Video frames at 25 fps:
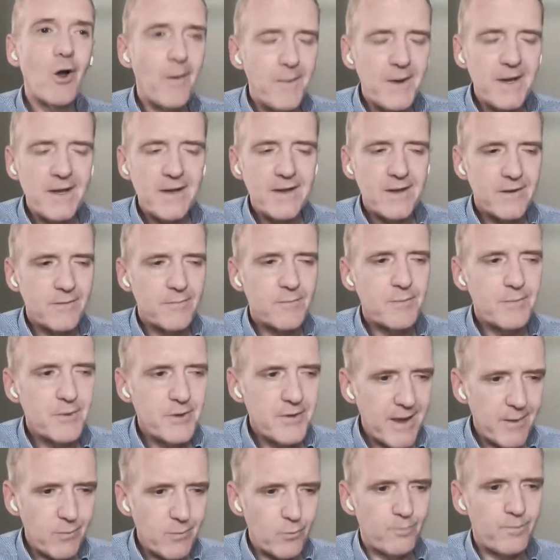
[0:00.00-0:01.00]
mean,
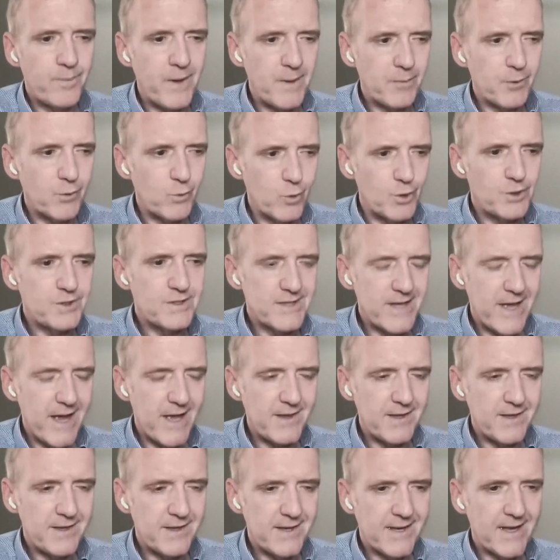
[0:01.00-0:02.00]
people would say
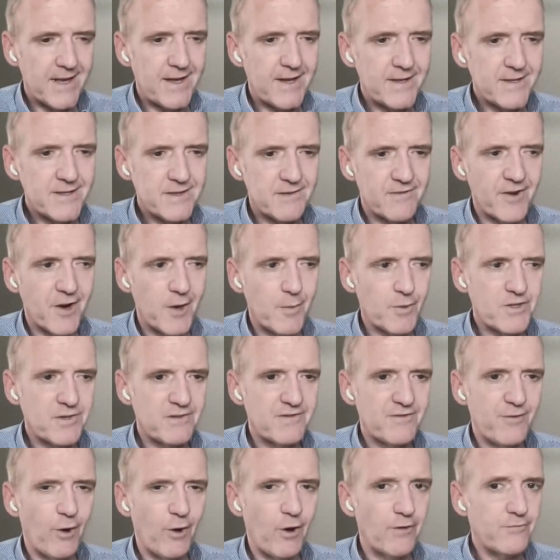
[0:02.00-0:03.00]
that the Kinahans are very much
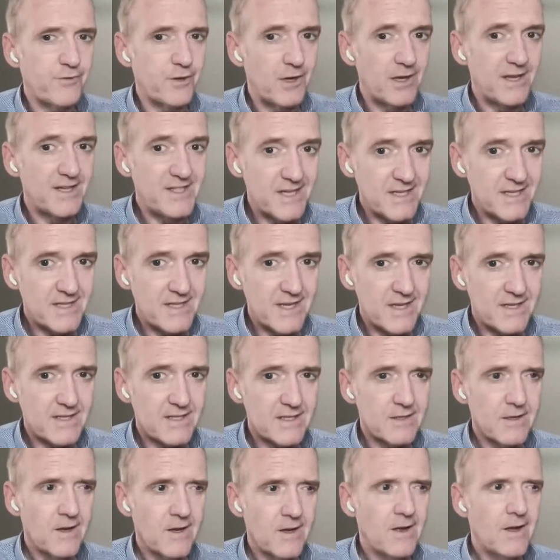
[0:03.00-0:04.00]
involved in logistics.
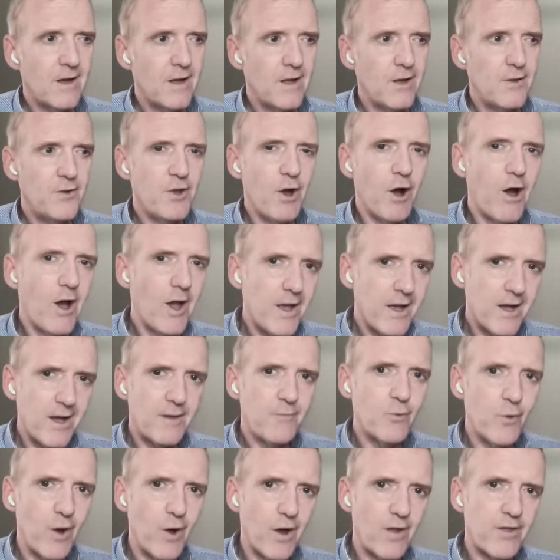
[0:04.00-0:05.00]
Now,
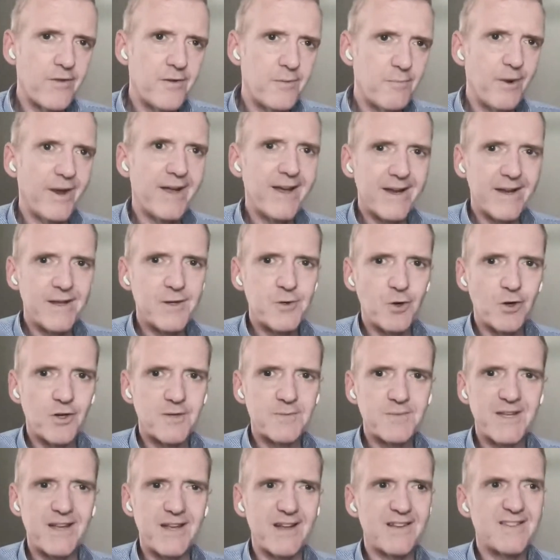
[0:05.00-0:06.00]
rather than bringing in drugs
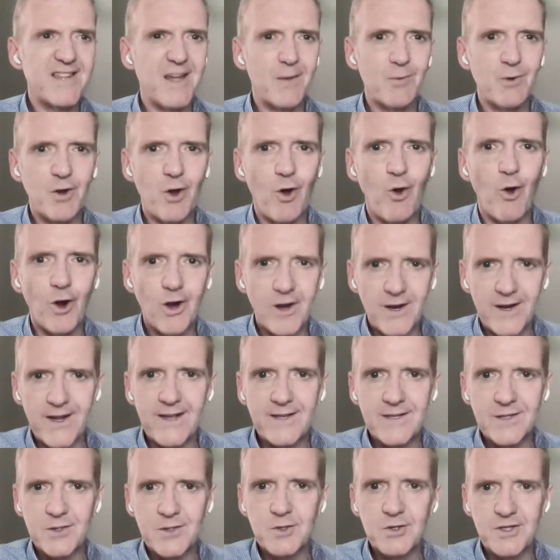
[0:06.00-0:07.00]
themselves, they would
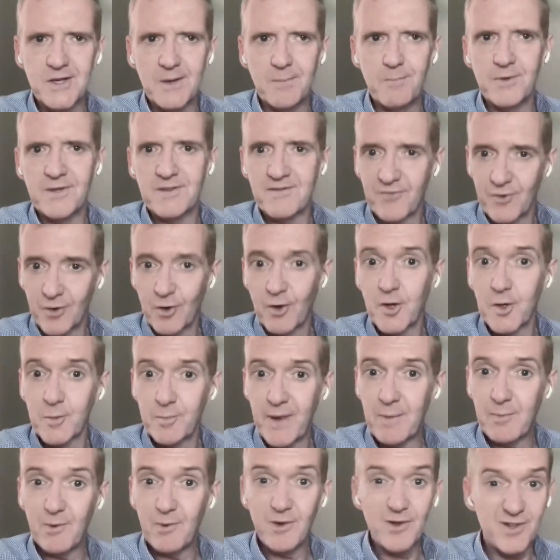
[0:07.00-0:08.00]
organize shipments for other
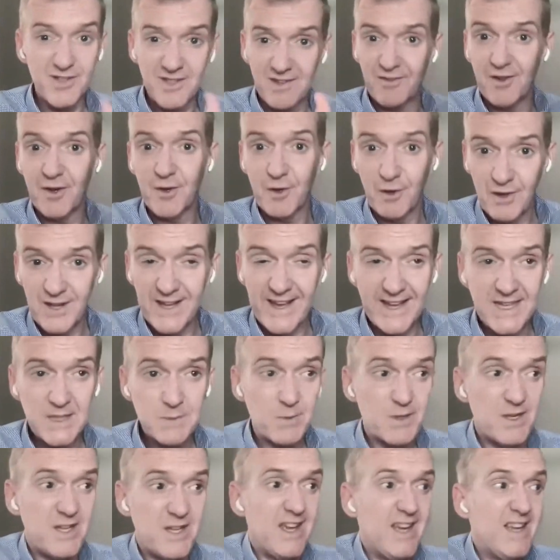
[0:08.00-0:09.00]
people because they've got all the
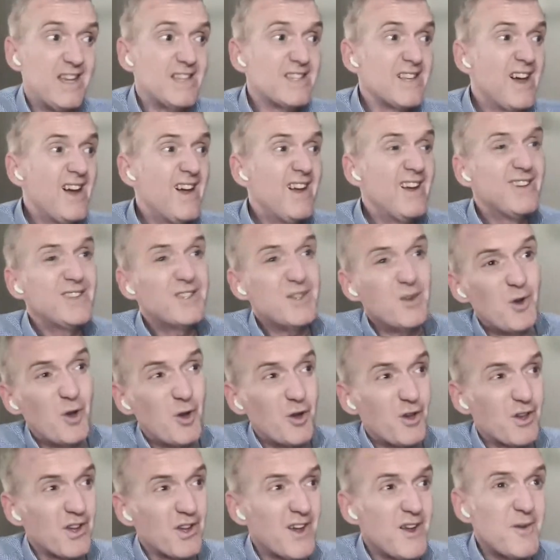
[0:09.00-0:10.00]
expertise. So,
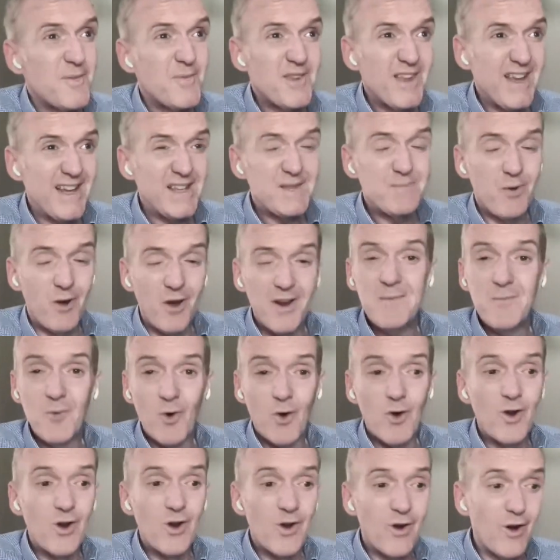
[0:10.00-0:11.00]
look, it's probably
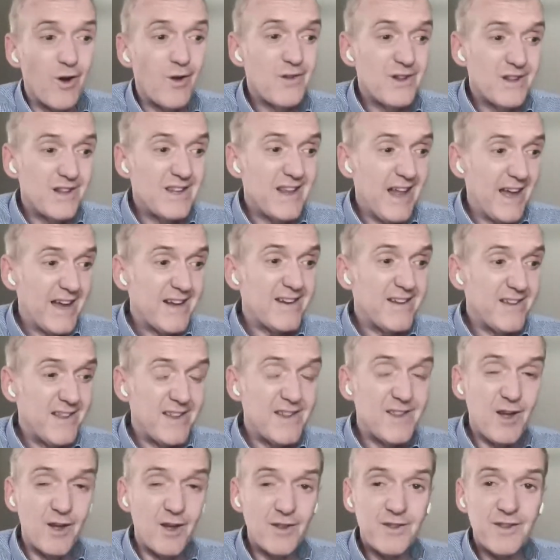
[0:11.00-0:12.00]
more likely than
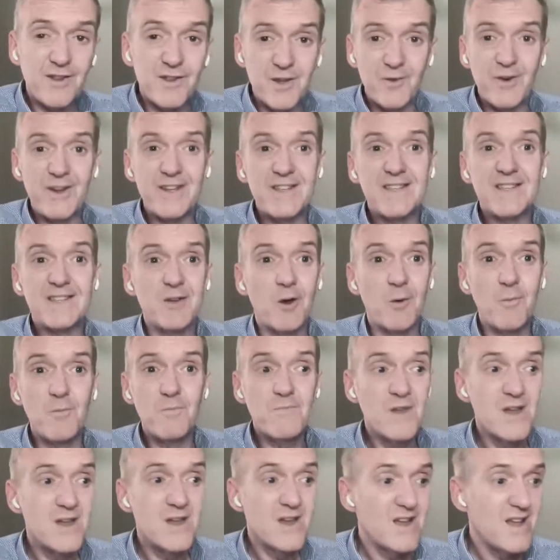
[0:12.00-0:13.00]
not that there is some
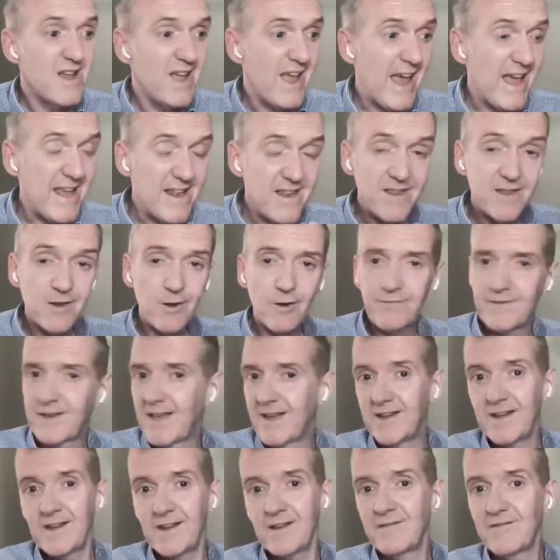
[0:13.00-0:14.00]
hint of
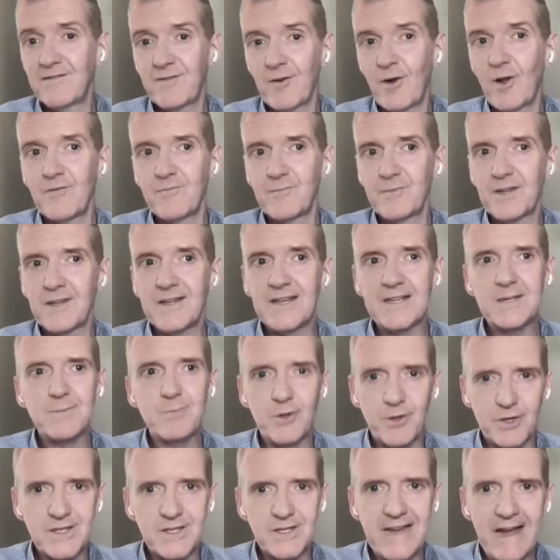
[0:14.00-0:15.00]
Kinahan involvement in this, but
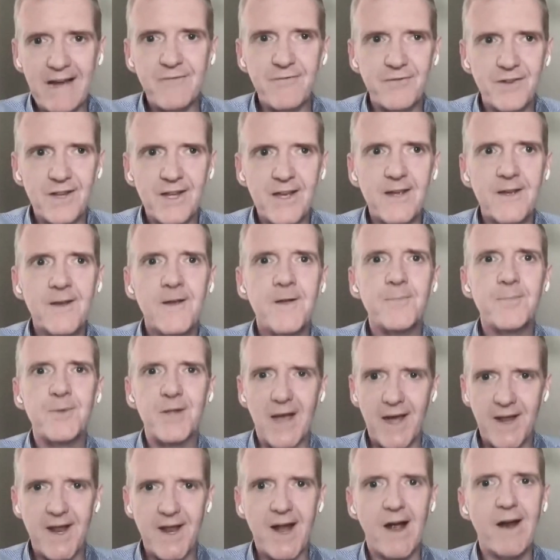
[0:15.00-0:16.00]
there's definitely
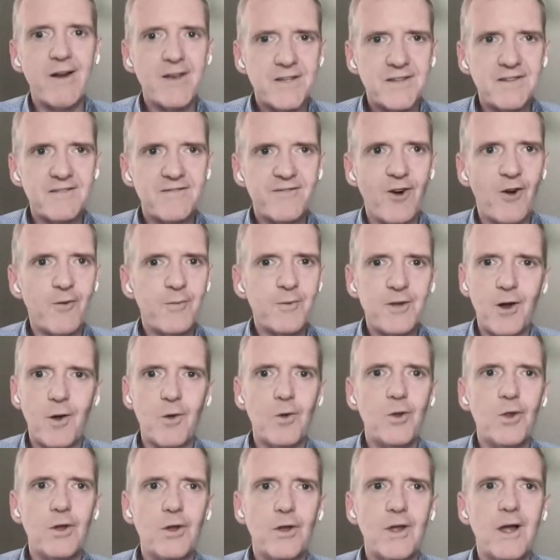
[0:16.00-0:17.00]
an Irish involvement. Now,
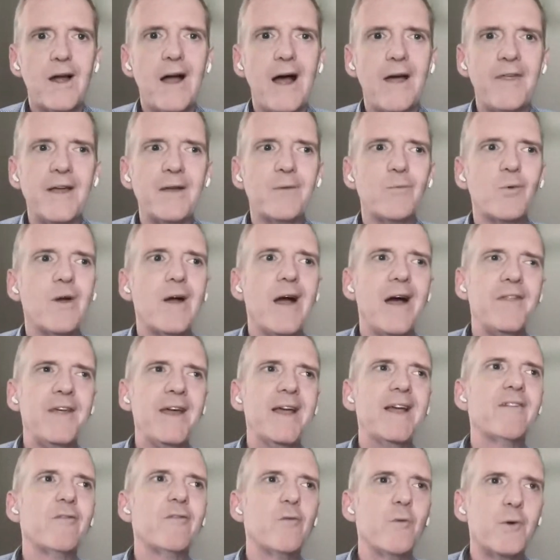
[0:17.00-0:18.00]
I think
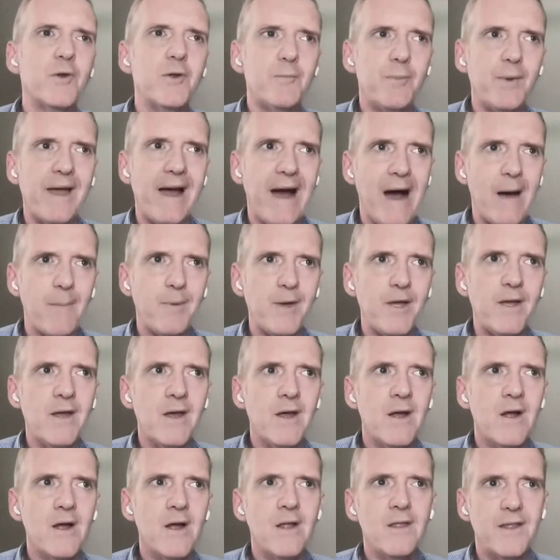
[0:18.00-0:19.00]
everybody would be happy
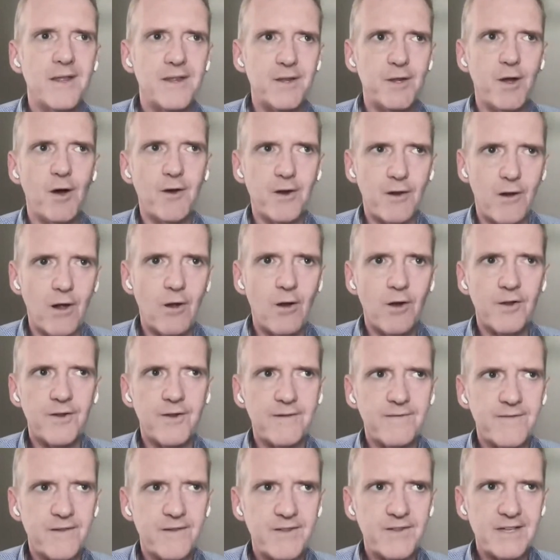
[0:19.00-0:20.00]
that not all
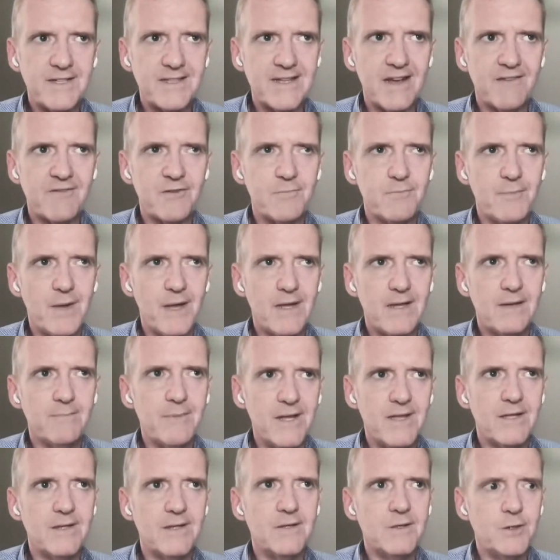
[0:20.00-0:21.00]
157
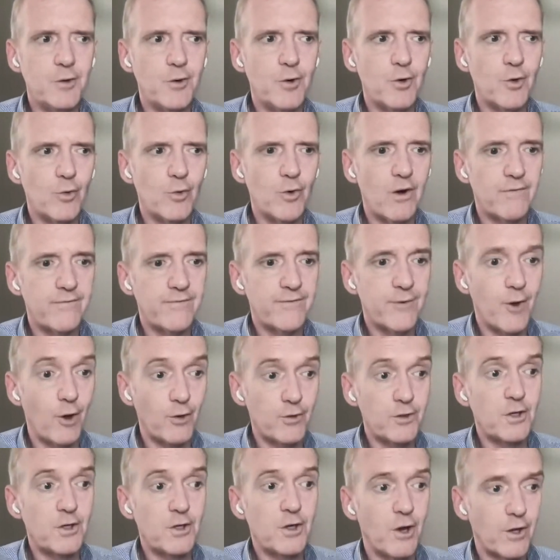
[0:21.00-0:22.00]
million euro of
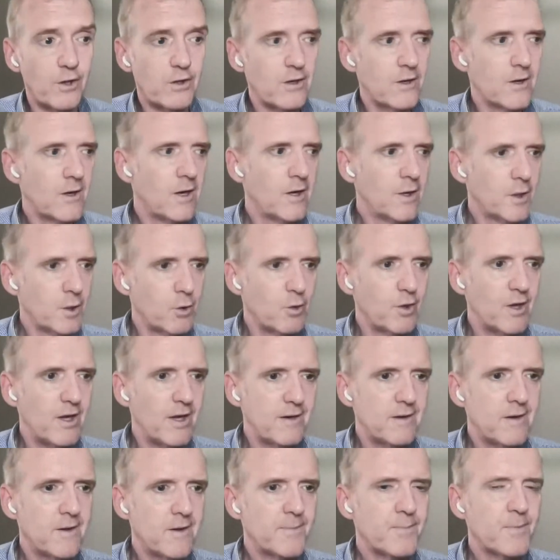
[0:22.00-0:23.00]
uncut
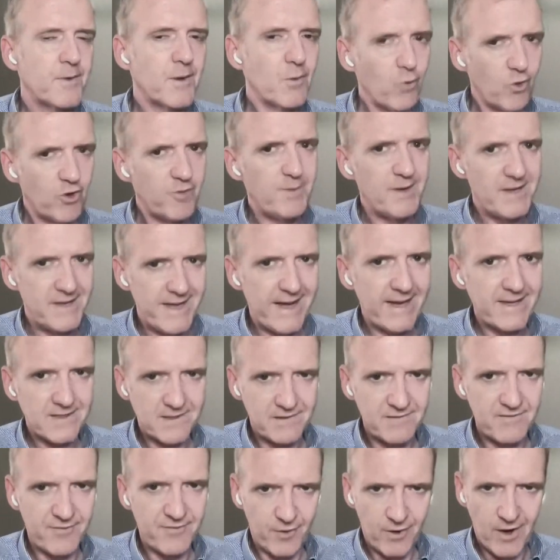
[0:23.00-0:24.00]
cocaine would have been
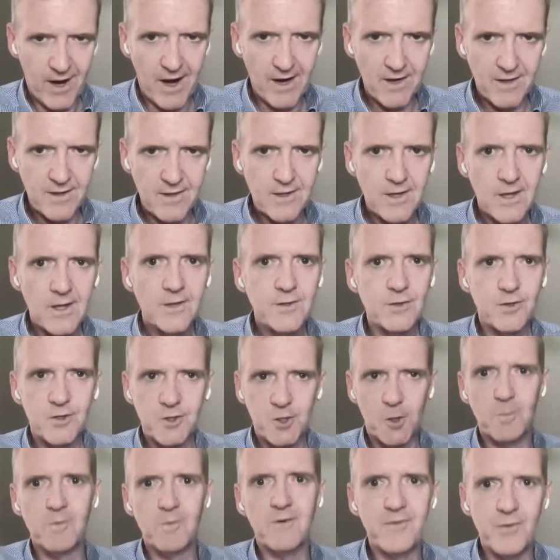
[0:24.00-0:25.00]
destined for Ireland. So
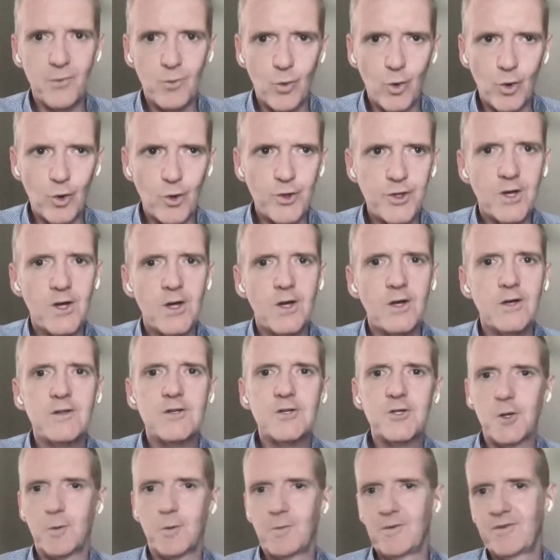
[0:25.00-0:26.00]
some of it would,
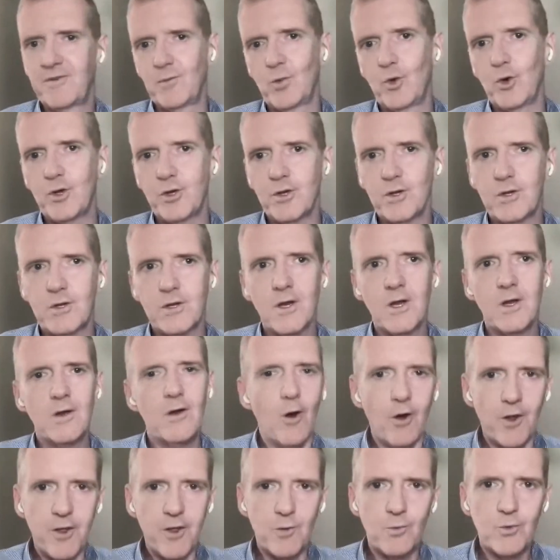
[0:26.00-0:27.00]
some of it wouldn't.
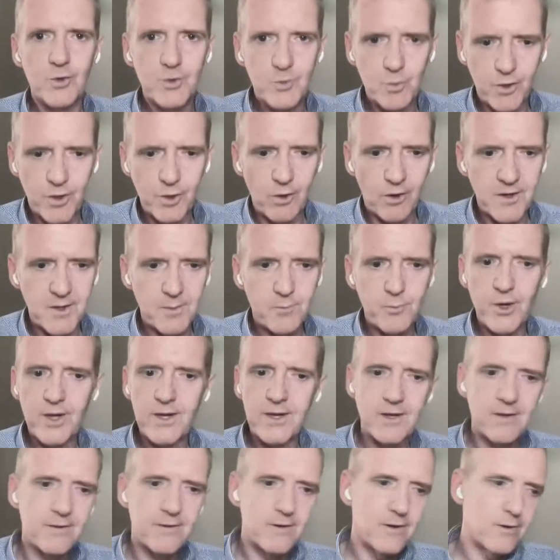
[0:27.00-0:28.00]
Others would have gone to
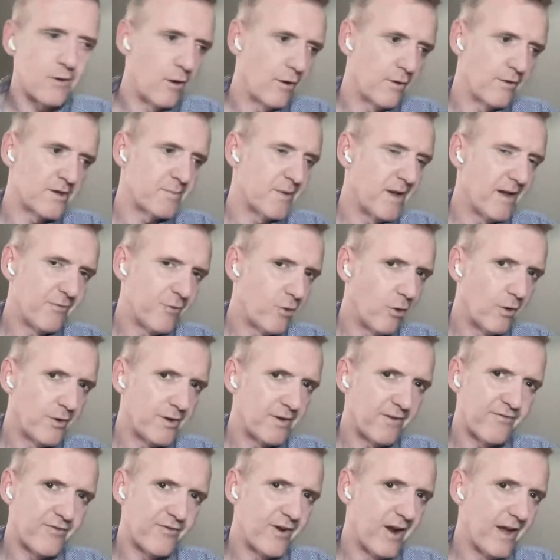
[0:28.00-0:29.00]
Britain, others may have gone to
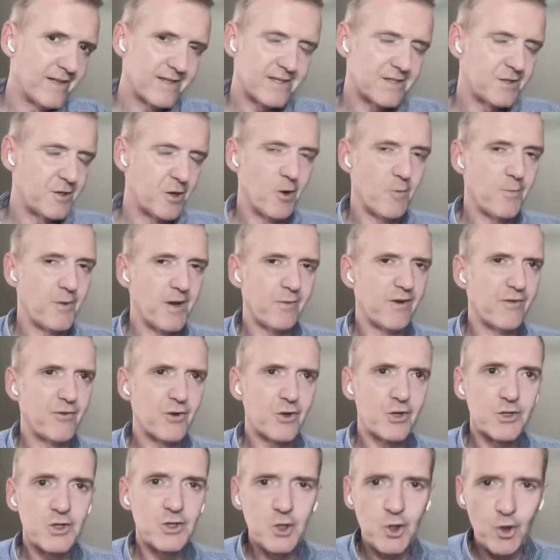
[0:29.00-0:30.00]
France, Germany, wherever,
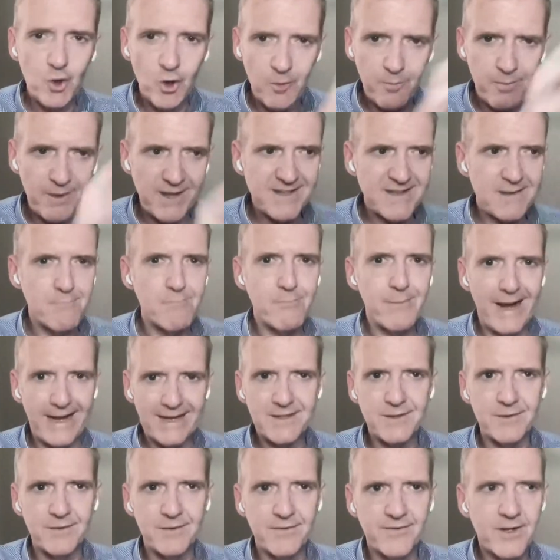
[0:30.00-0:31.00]
because Europe is a
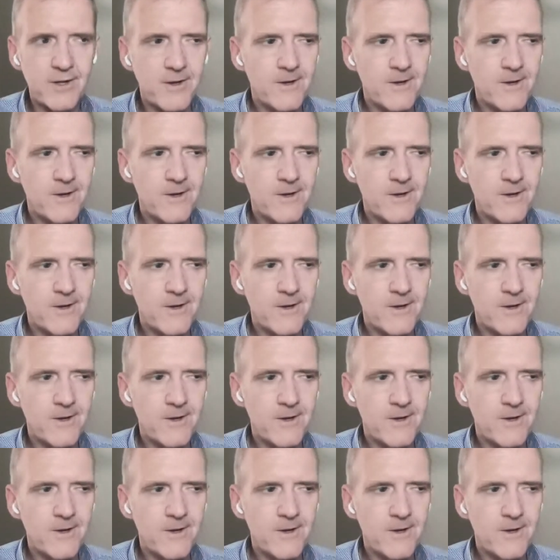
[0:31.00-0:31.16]
massive